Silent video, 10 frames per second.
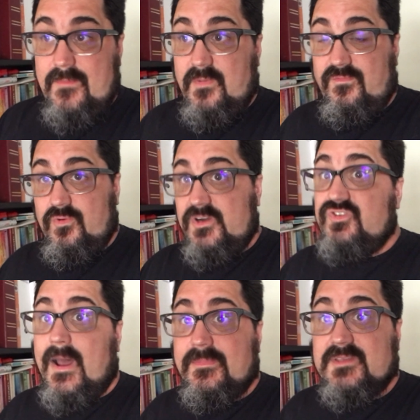before it
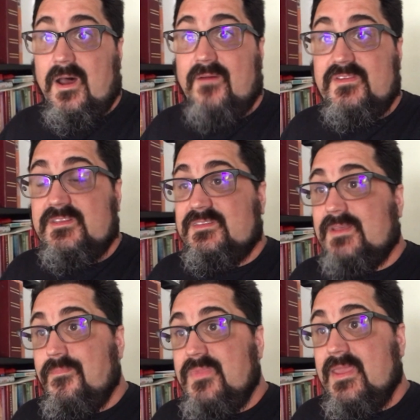drops off into
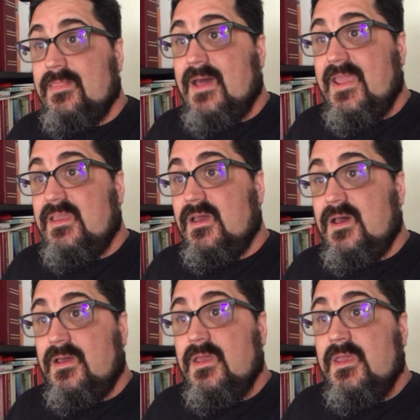something like
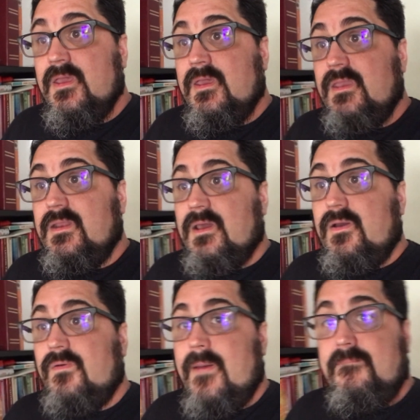a
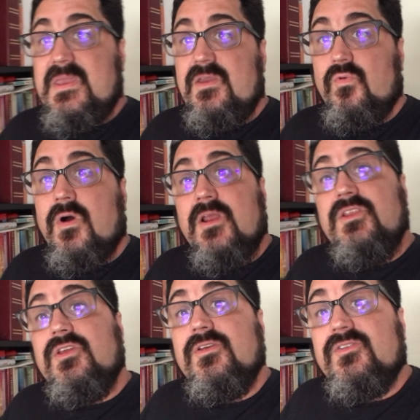
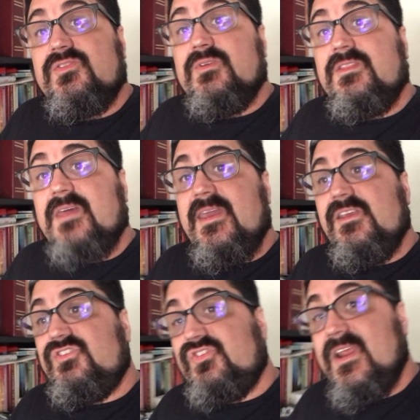B1 use with
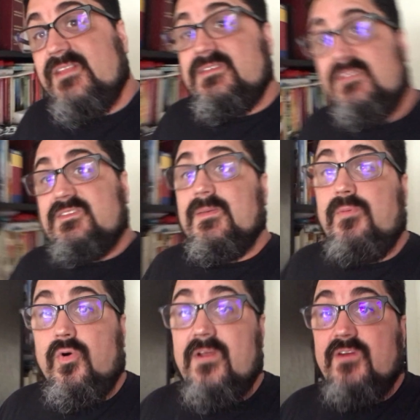a transit
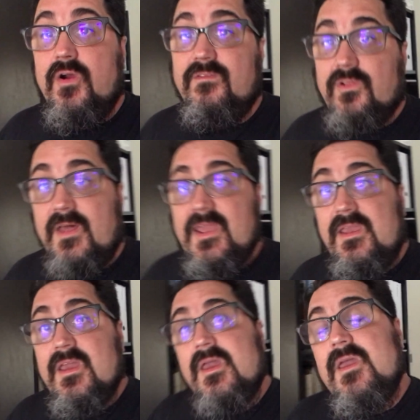supportive
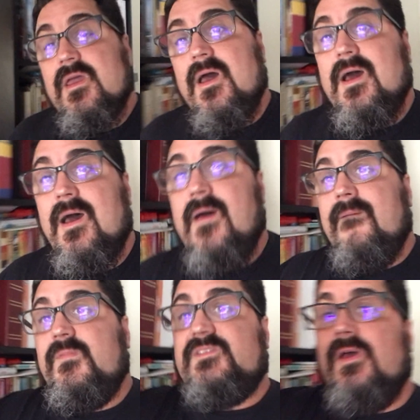overlay,
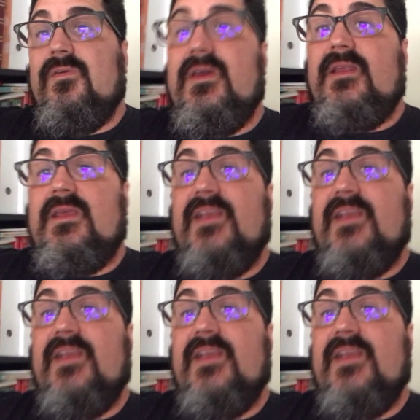so that